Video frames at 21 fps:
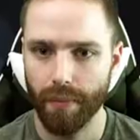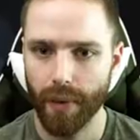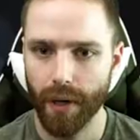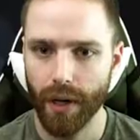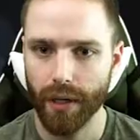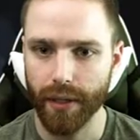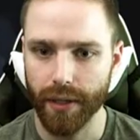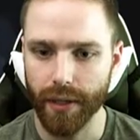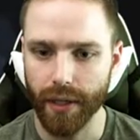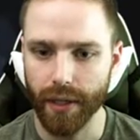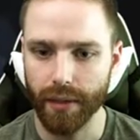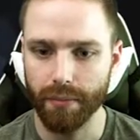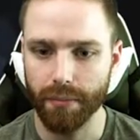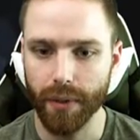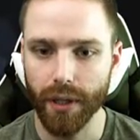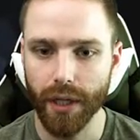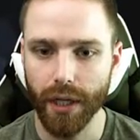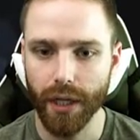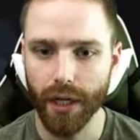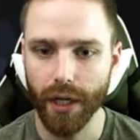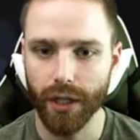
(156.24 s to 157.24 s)
Fuck it,
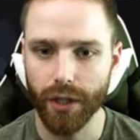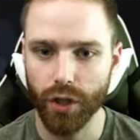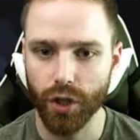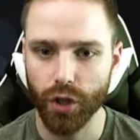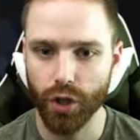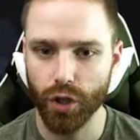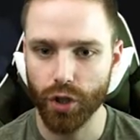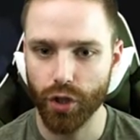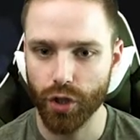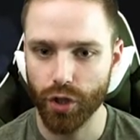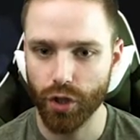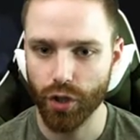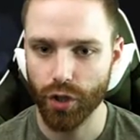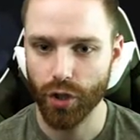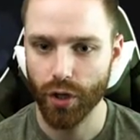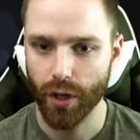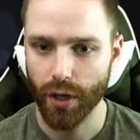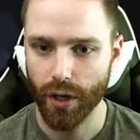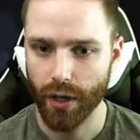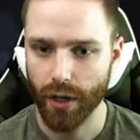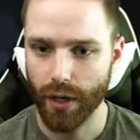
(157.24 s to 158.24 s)
bitch.
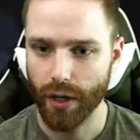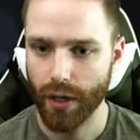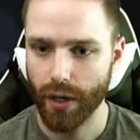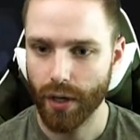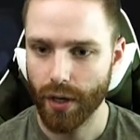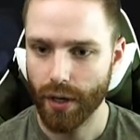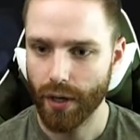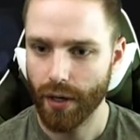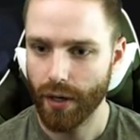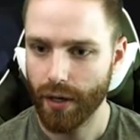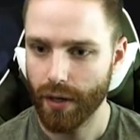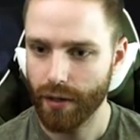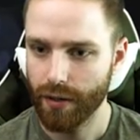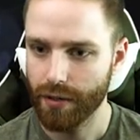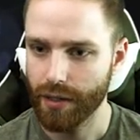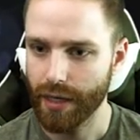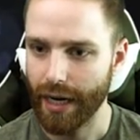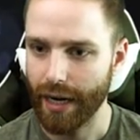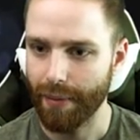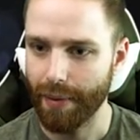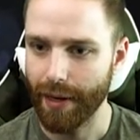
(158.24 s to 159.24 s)

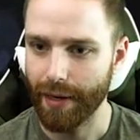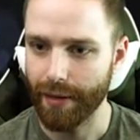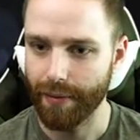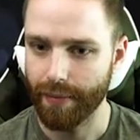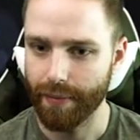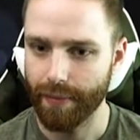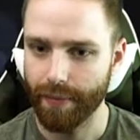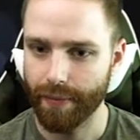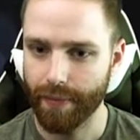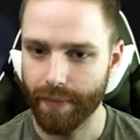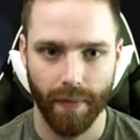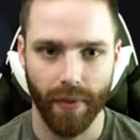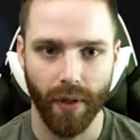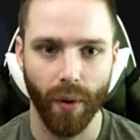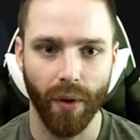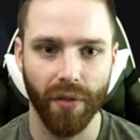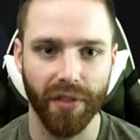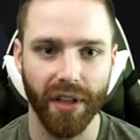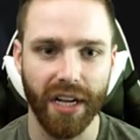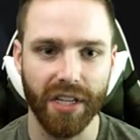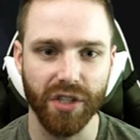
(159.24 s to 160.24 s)
Stop it. No
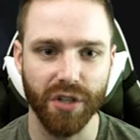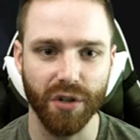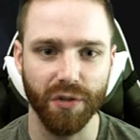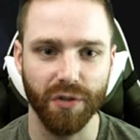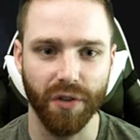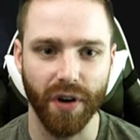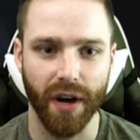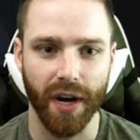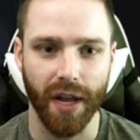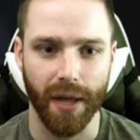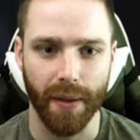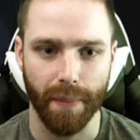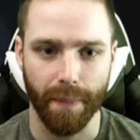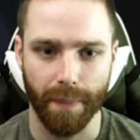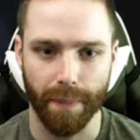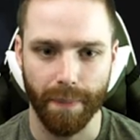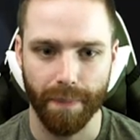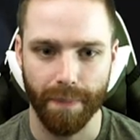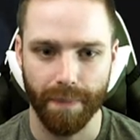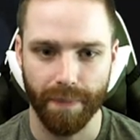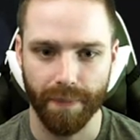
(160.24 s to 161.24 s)
one thinks you're funny.
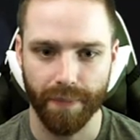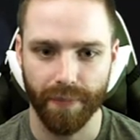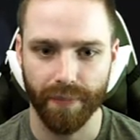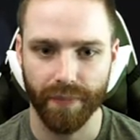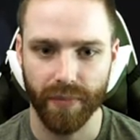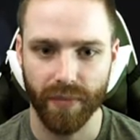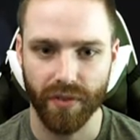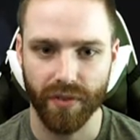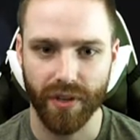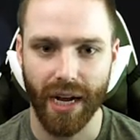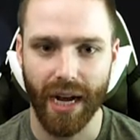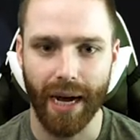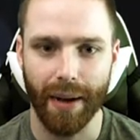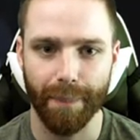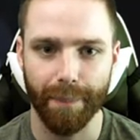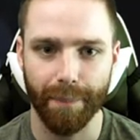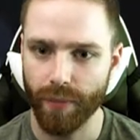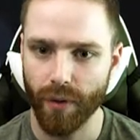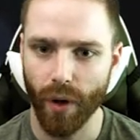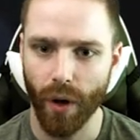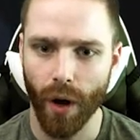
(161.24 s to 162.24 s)
Stop.
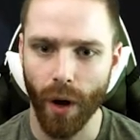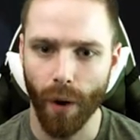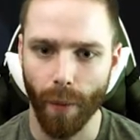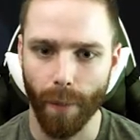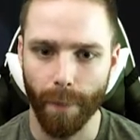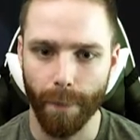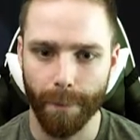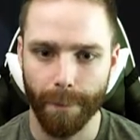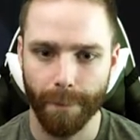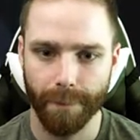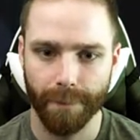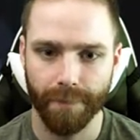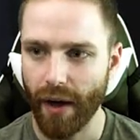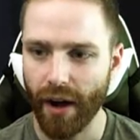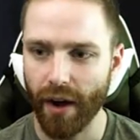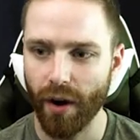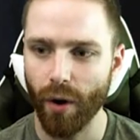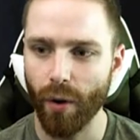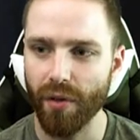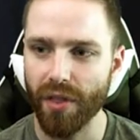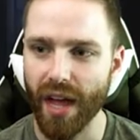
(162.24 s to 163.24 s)
Oh! I
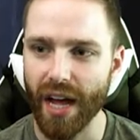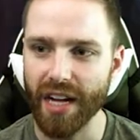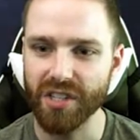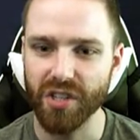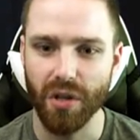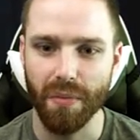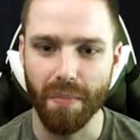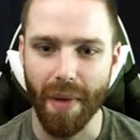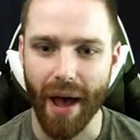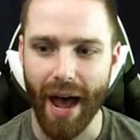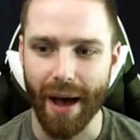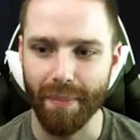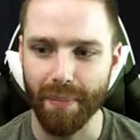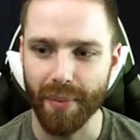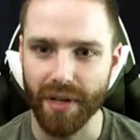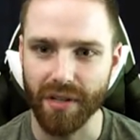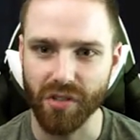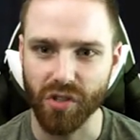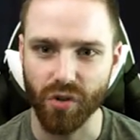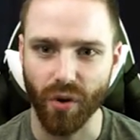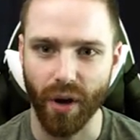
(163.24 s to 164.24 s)
don't know where the edge of the map
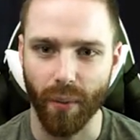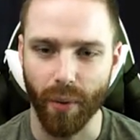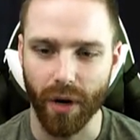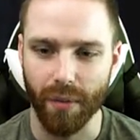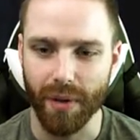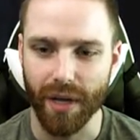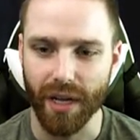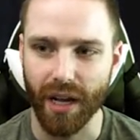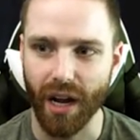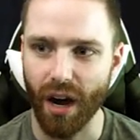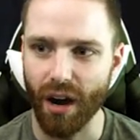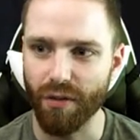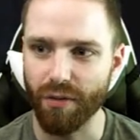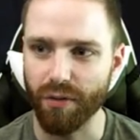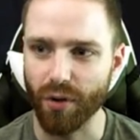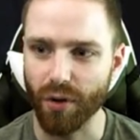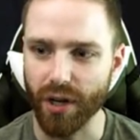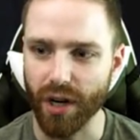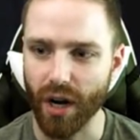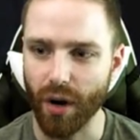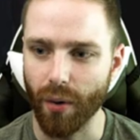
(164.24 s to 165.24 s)
is, so I want to be
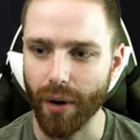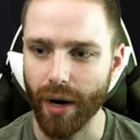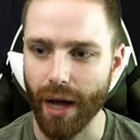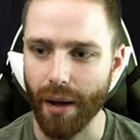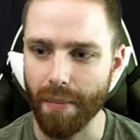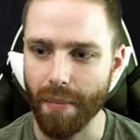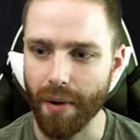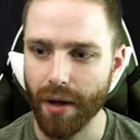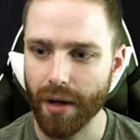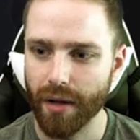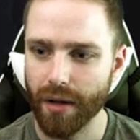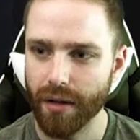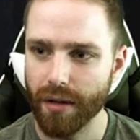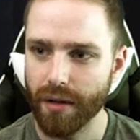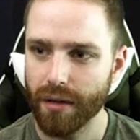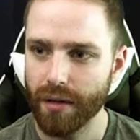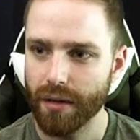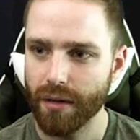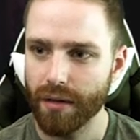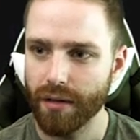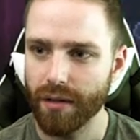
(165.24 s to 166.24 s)
careful here when I'm
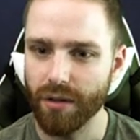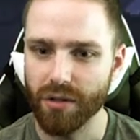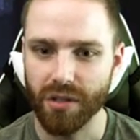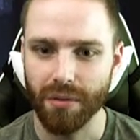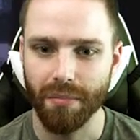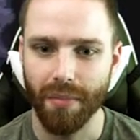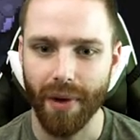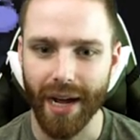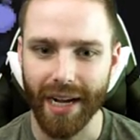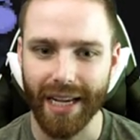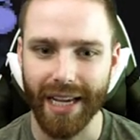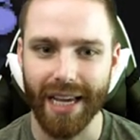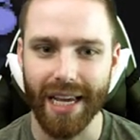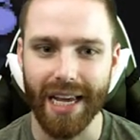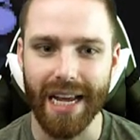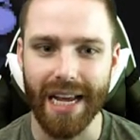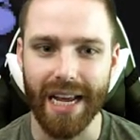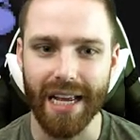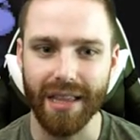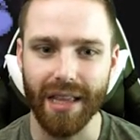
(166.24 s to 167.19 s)
using my key